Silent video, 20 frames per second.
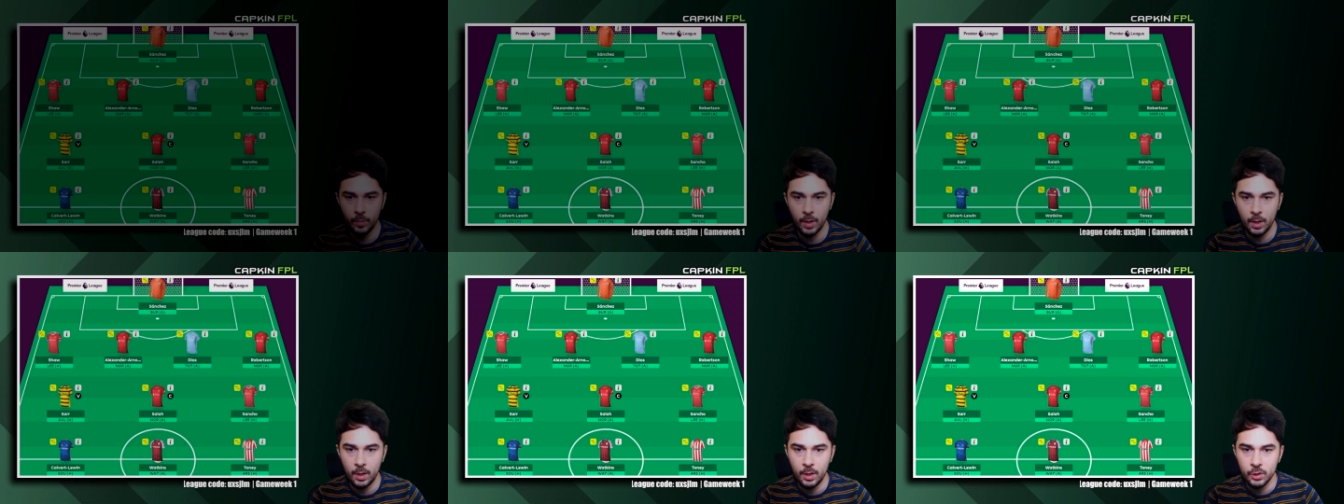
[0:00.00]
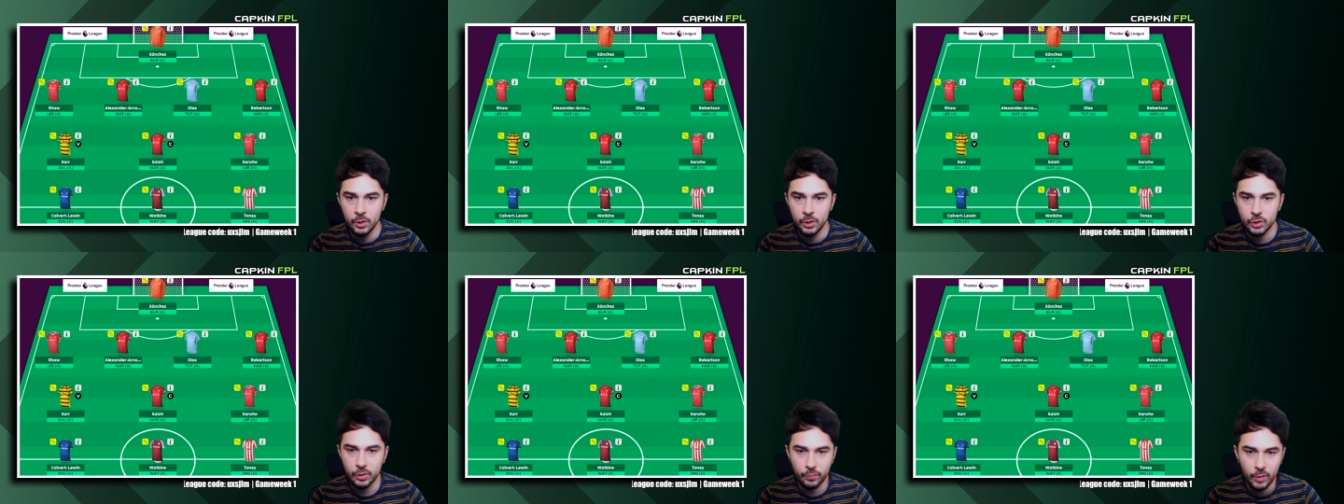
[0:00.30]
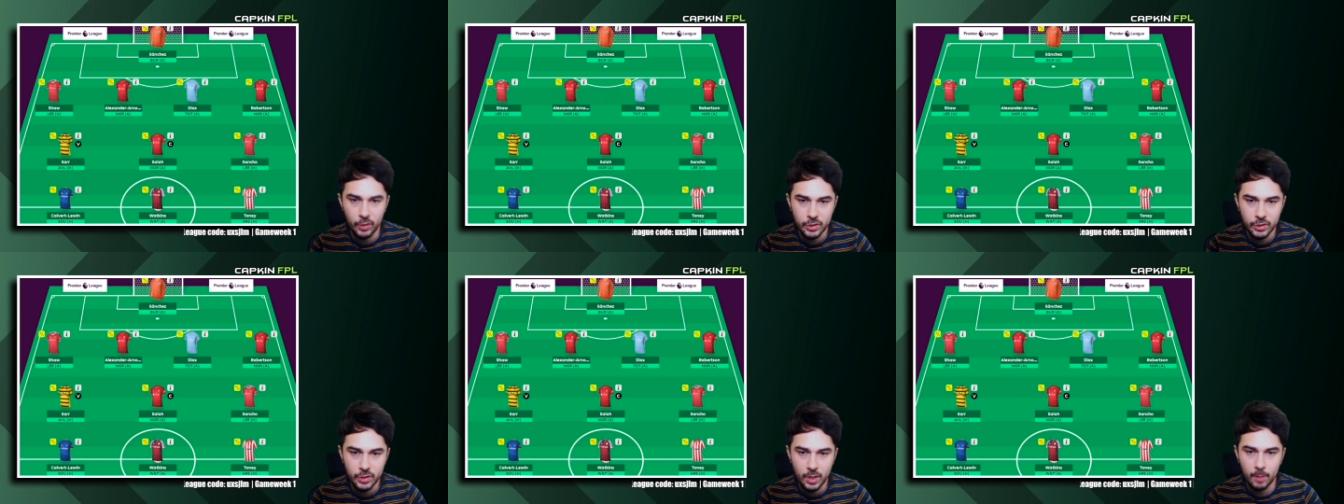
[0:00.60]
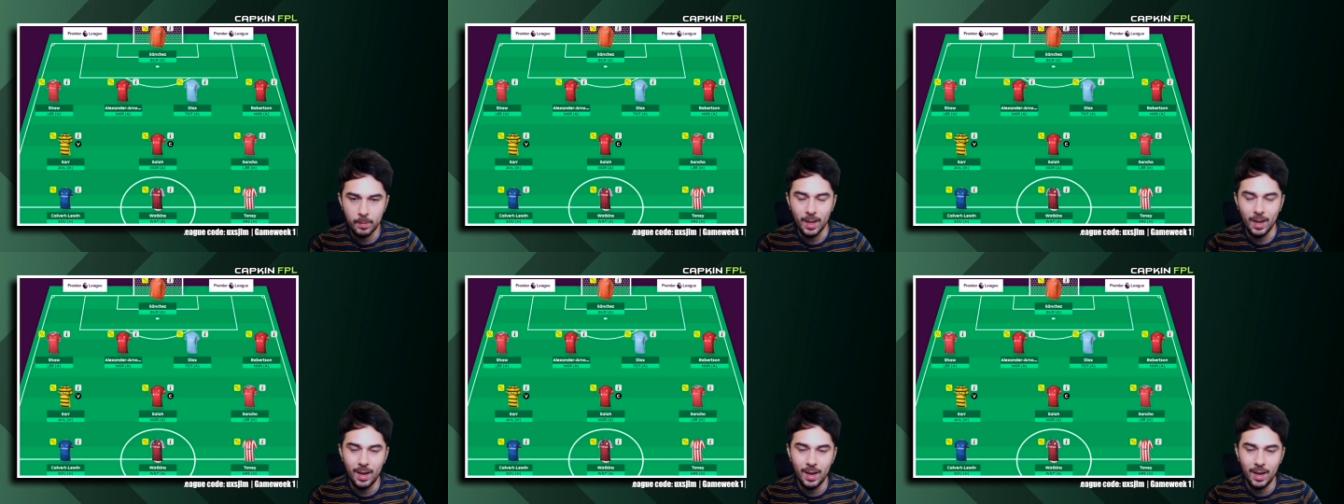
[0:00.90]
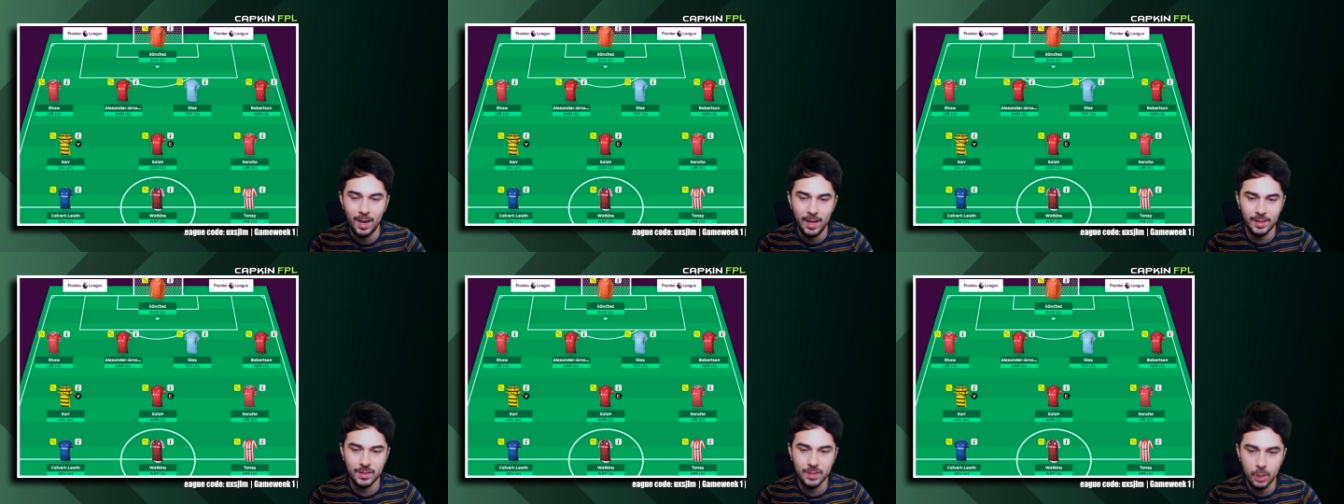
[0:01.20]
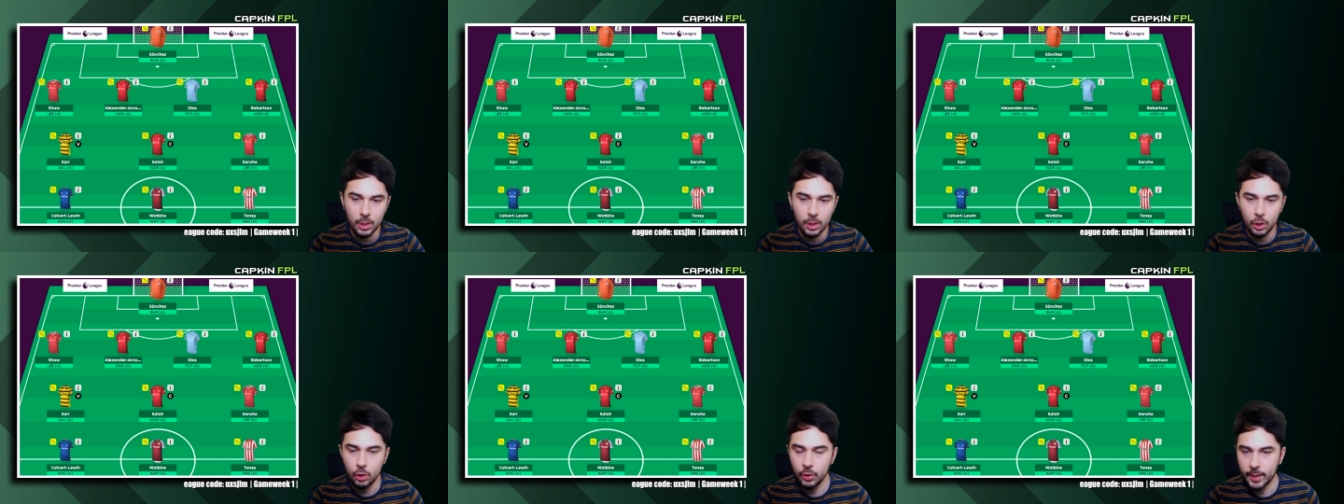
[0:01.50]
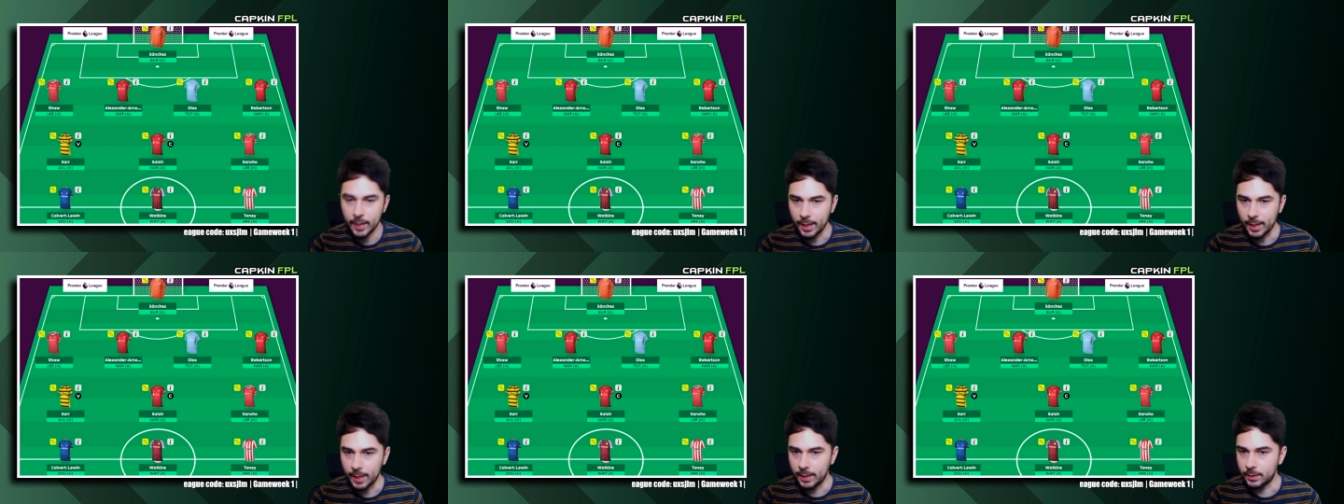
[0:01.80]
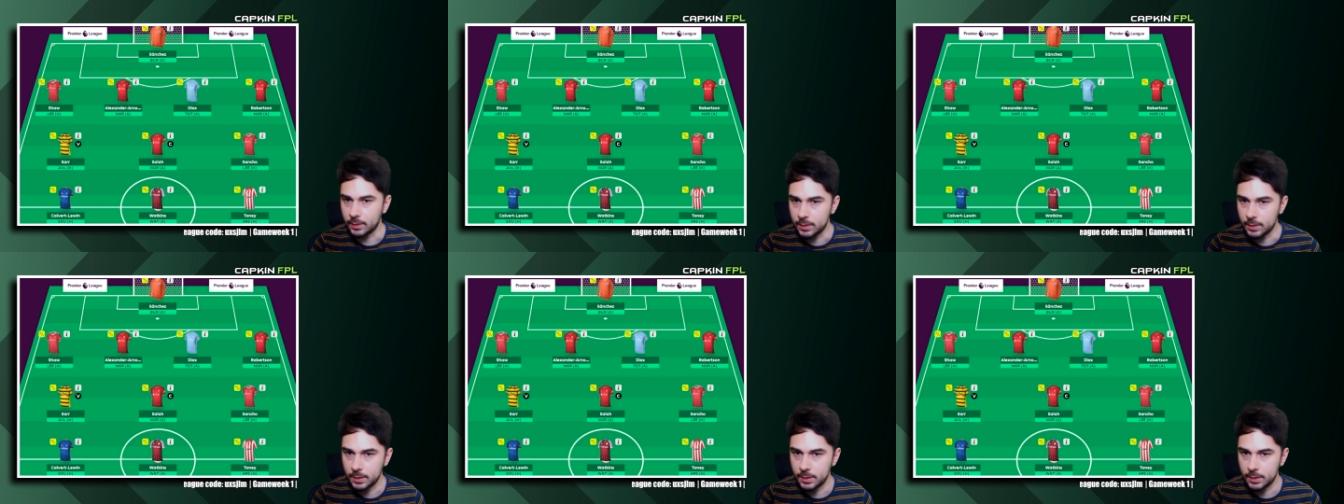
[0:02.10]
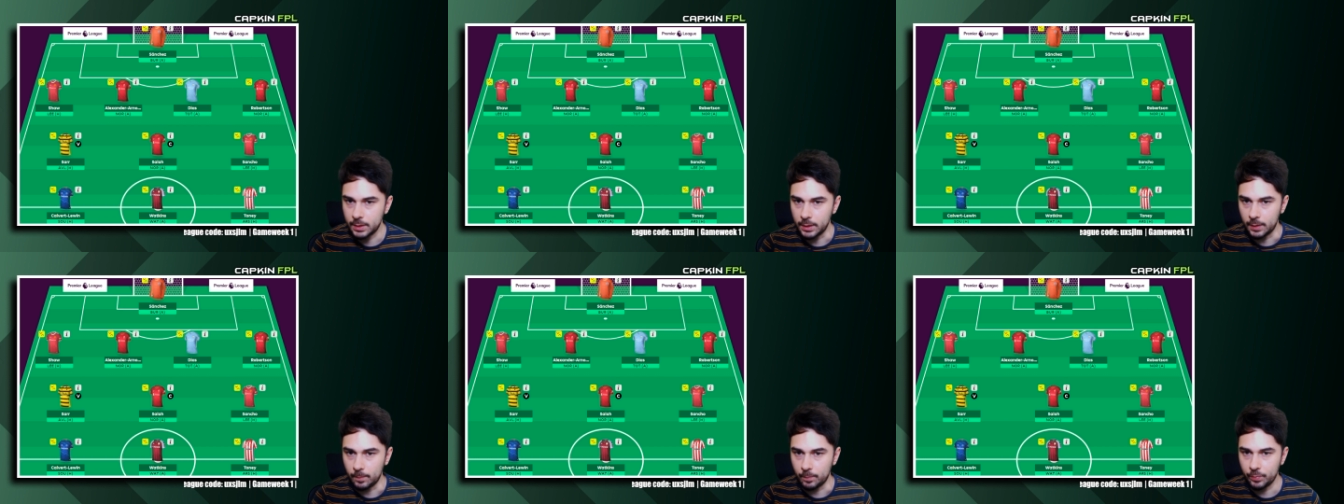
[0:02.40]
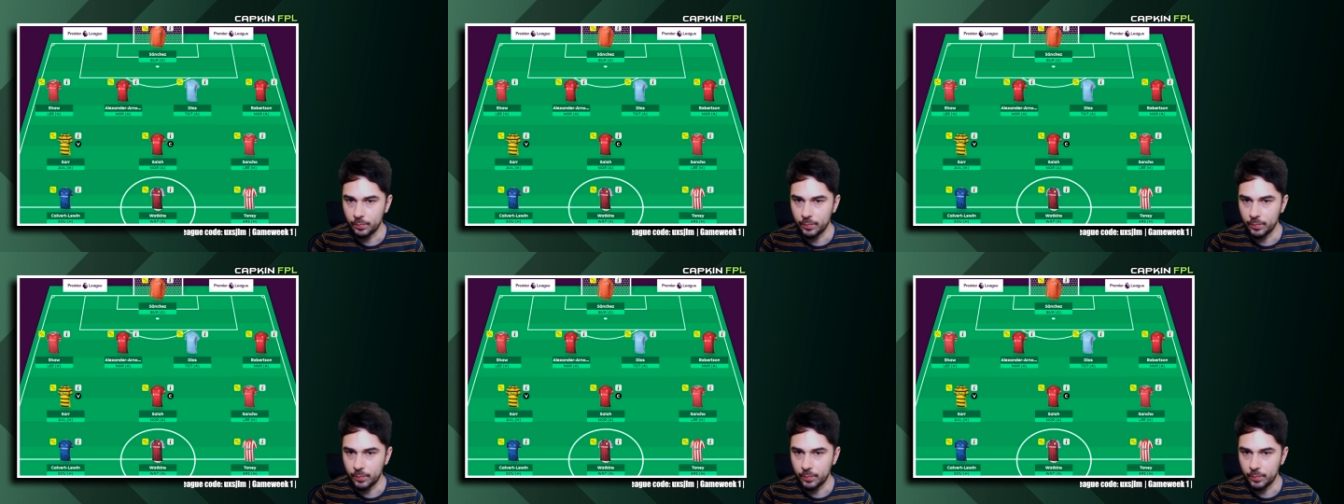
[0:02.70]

So first up, let's look at the team.